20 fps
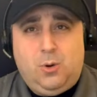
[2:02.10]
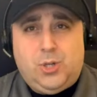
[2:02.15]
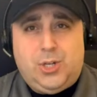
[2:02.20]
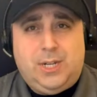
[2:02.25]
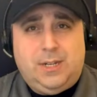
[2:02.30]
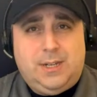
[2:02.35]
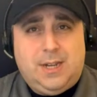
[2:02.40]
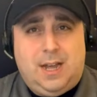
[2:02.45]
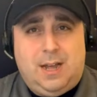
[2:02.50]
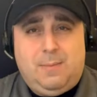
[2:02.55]

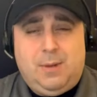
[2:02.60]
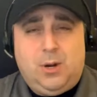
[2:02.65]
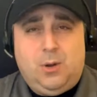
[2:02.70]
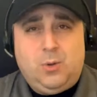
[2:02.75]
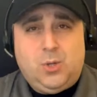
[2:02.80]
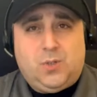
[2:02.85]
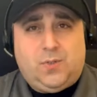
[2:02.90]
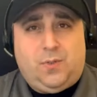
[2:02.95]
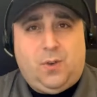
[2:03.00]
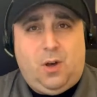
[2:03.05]
coaching
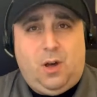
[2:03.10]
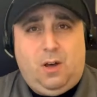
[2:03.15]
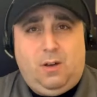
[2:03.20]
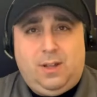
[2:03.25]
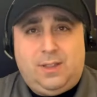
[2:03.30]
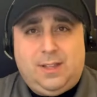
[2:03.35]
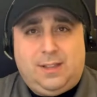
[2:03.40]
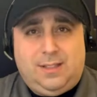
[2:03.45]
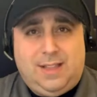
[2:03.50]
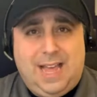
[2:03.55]
dominoes
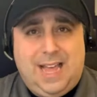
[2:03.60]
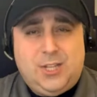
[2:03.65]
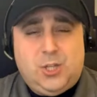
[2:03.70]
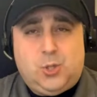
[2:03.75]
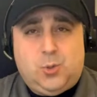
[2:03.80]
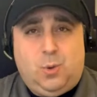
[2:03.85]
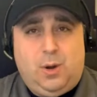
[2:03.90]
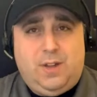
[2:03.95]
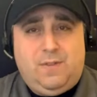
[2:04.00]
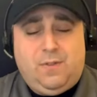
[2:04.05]
fall in the last
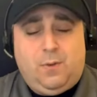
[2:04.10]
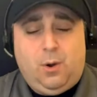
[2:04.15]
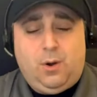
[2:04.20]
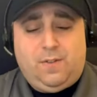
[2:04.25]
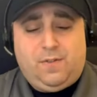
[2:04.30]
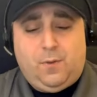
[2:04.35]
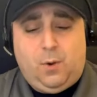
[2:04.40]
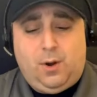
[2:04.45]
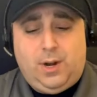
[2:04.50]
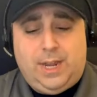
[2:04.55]
24 to
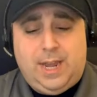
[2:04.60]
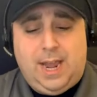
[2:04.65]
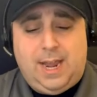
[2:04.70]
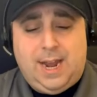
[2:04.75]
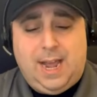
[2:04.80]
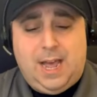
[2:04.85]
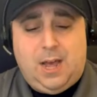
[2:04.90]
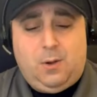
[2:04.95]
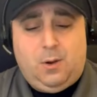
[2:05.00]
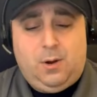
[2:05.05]
48
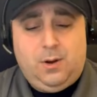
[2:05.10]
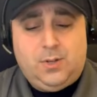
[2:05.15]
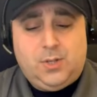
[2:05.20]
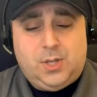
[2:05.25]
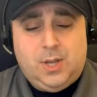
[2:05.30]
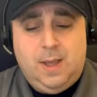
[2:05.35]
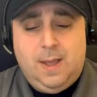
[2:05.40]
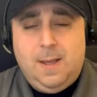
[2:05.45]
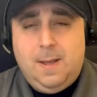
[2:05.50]
hours.